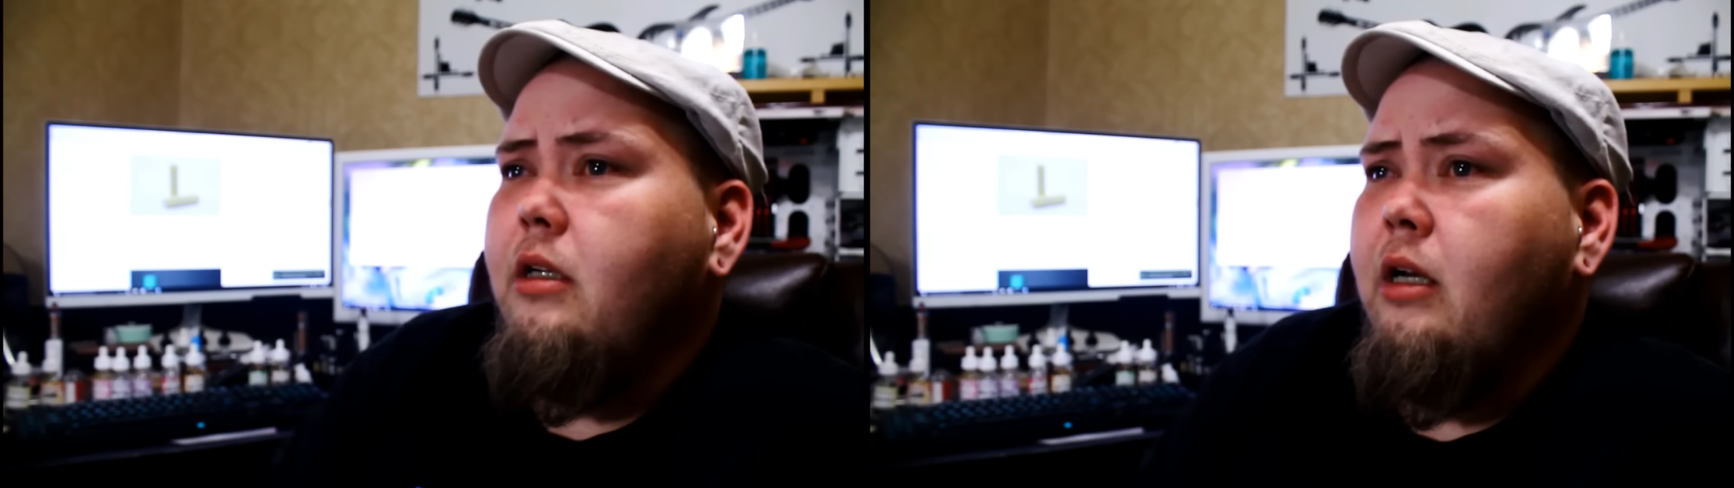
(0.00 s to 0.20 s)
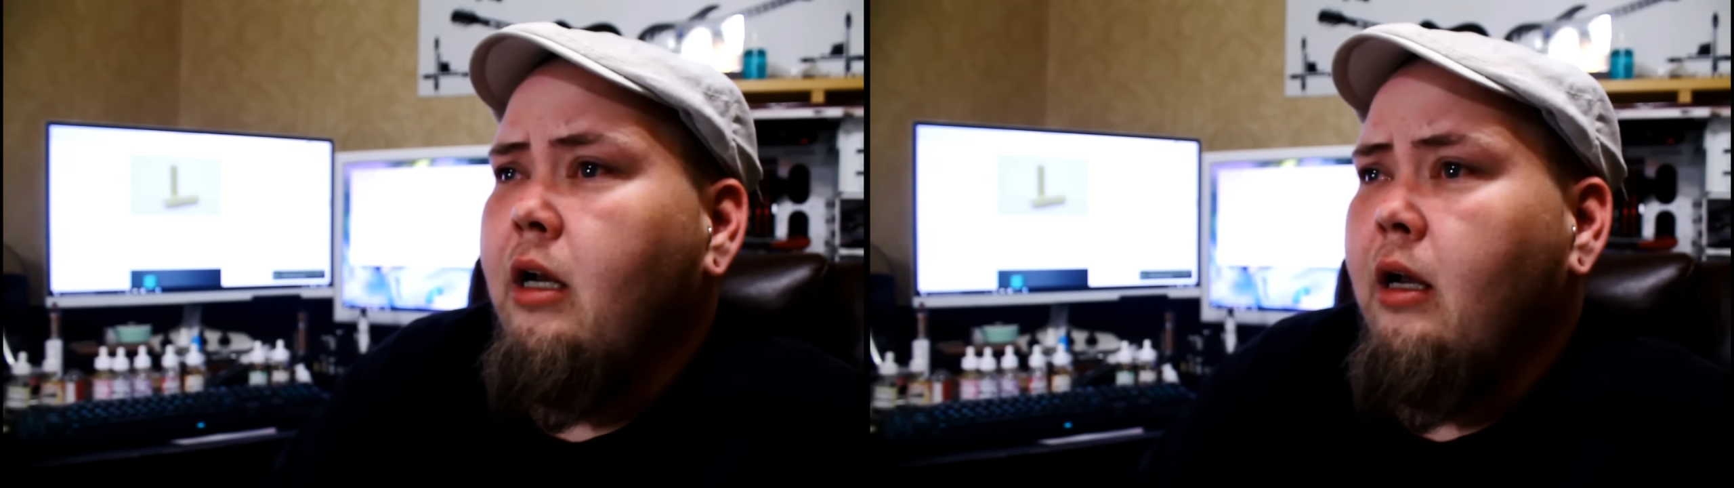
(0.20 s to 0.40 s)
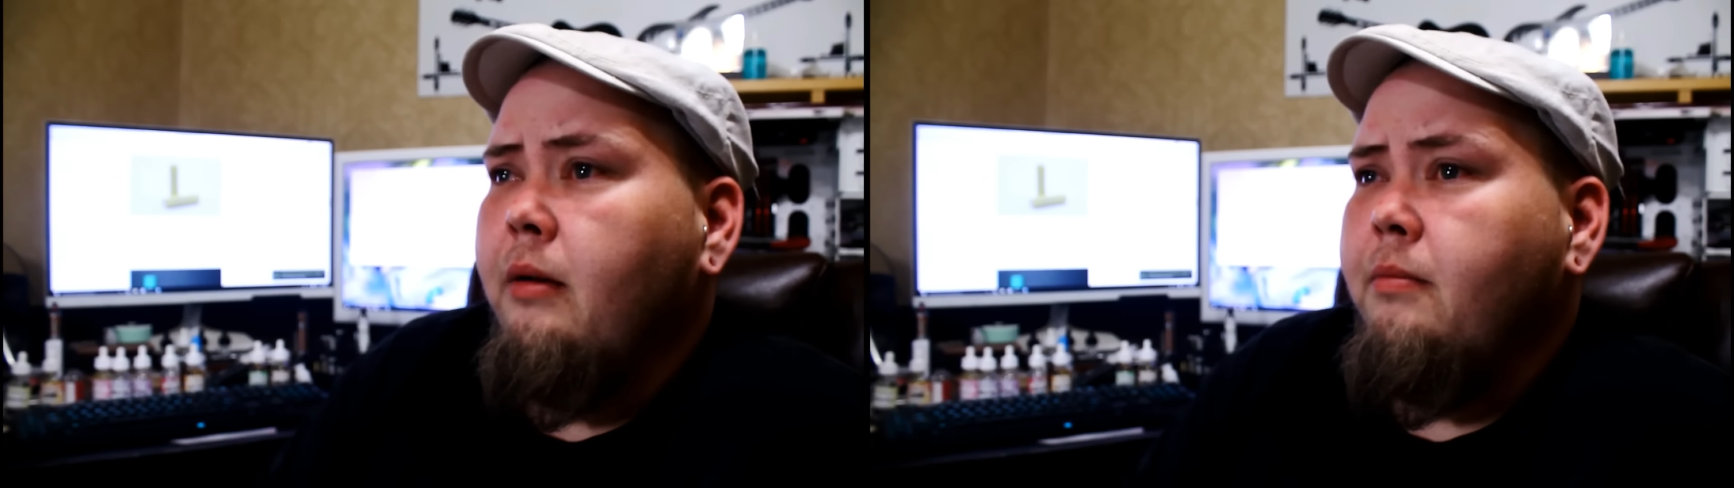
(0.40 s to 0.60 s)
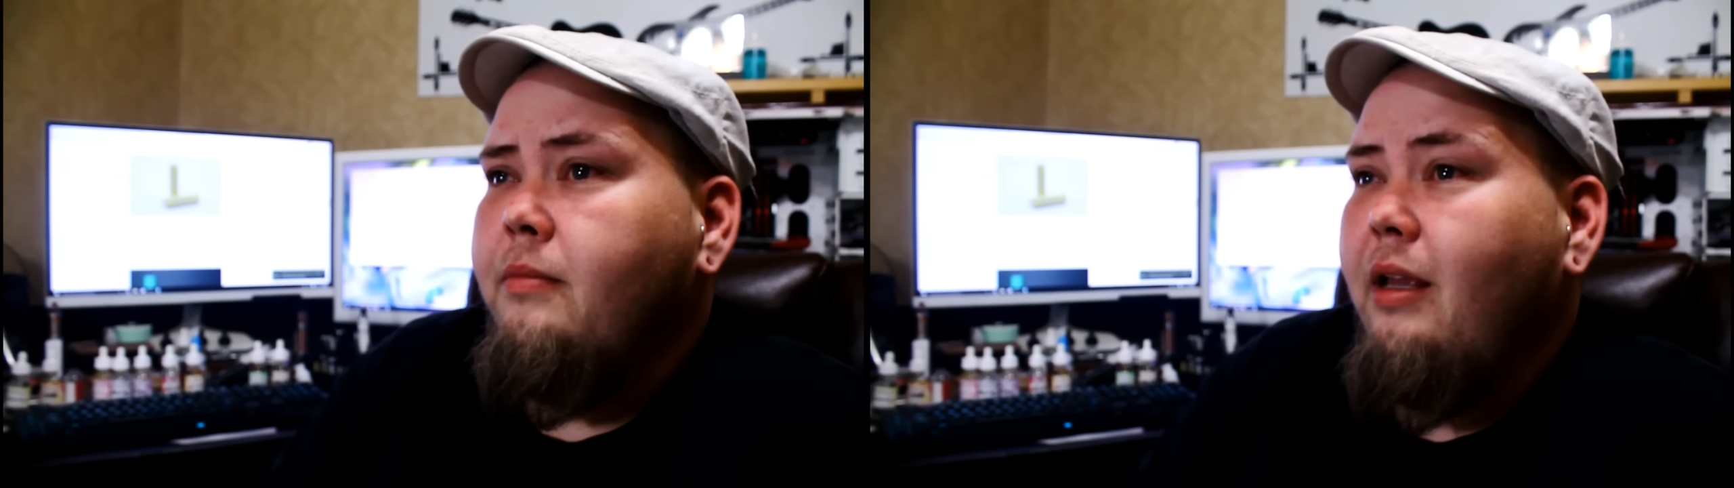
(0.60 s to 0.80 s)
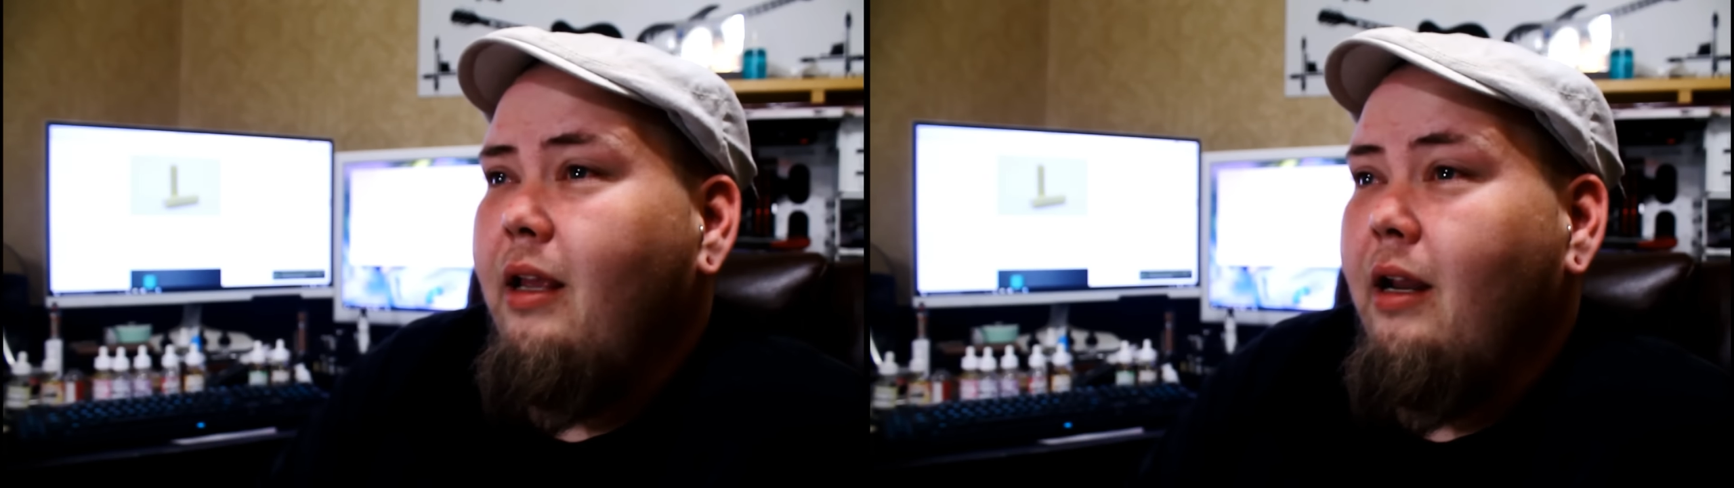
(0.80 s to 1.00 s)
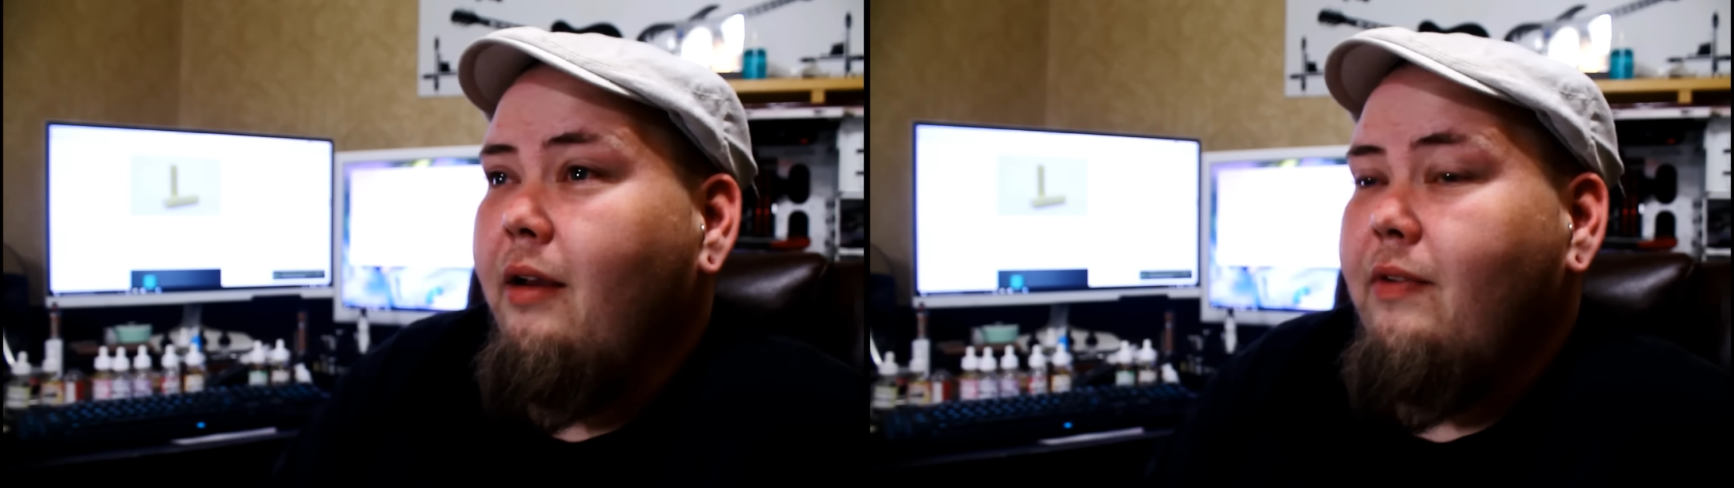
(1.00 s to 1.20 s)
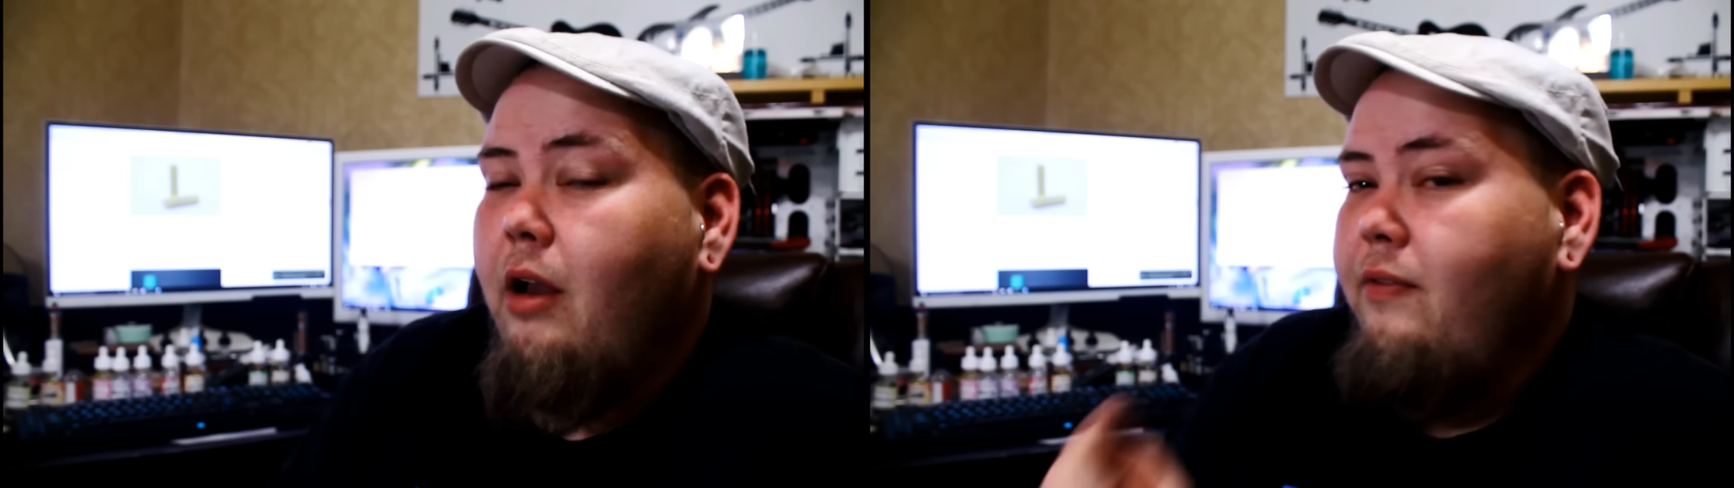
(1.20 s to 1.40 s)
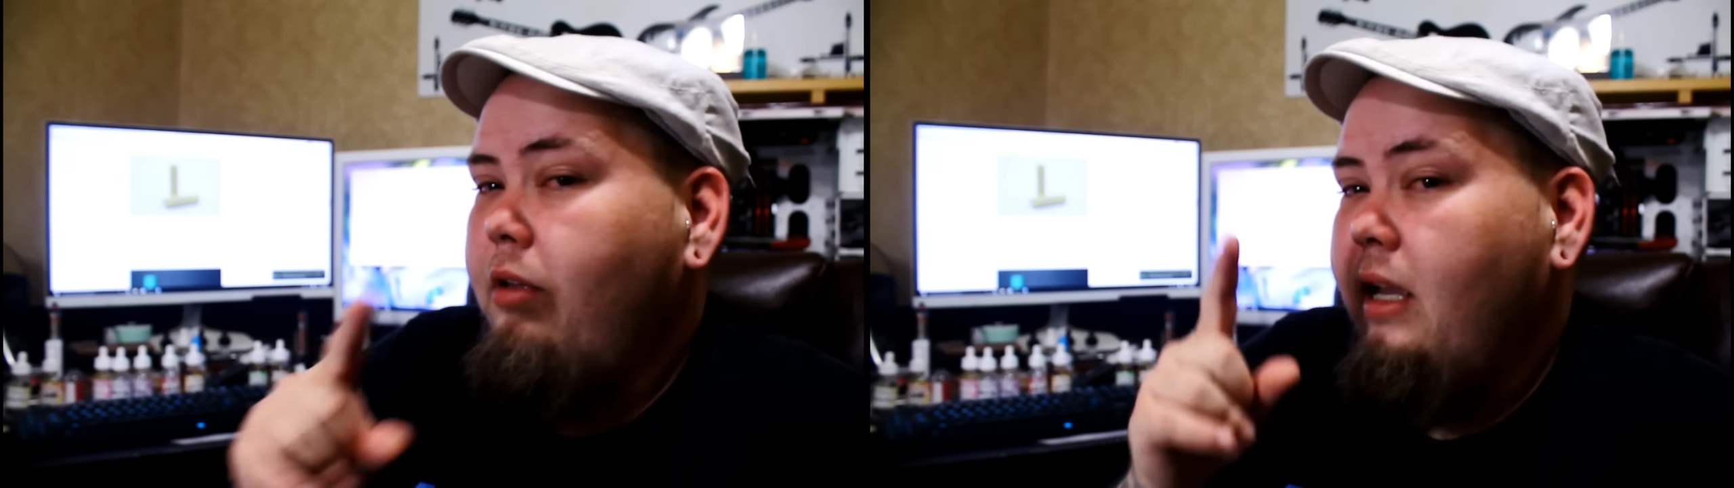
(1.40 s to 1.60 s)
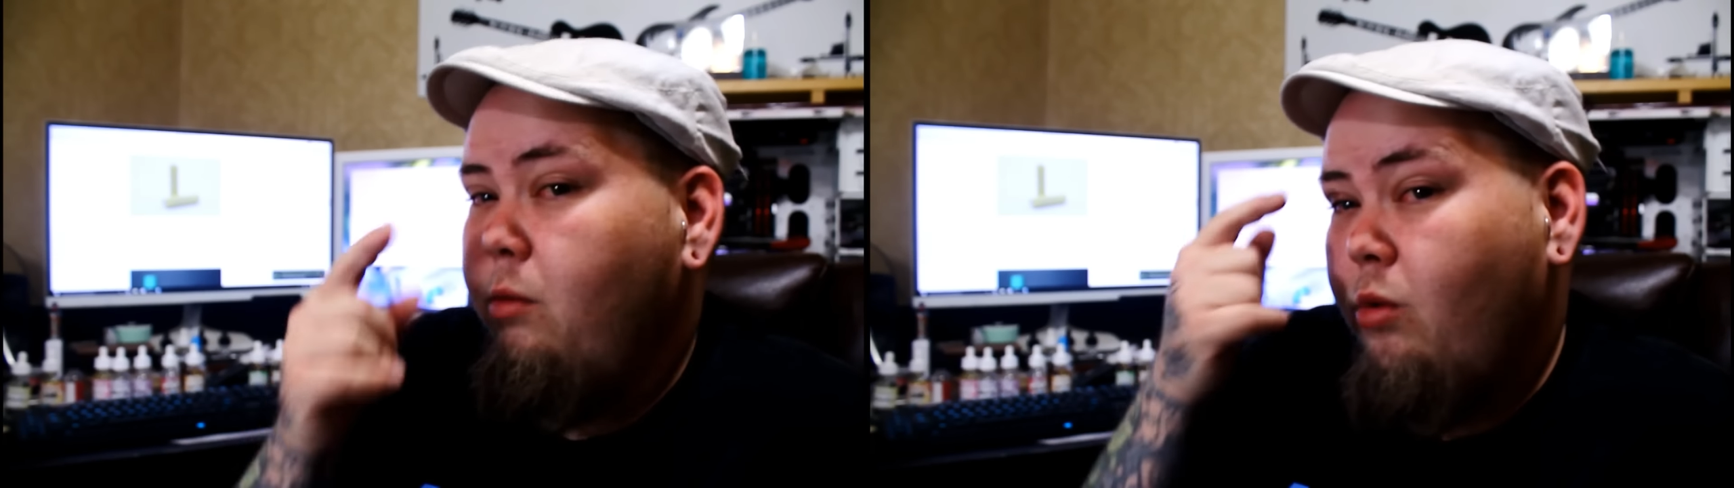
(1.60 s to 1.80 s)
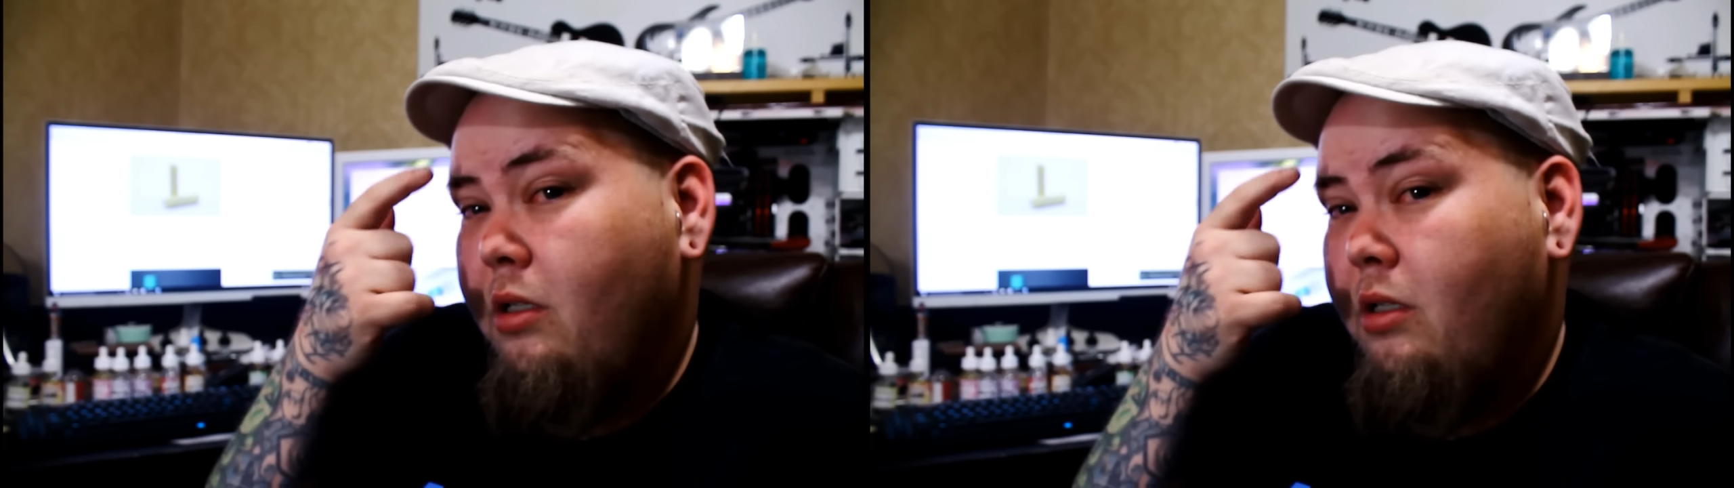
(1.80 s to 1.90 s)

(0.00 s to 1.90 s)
And I've only had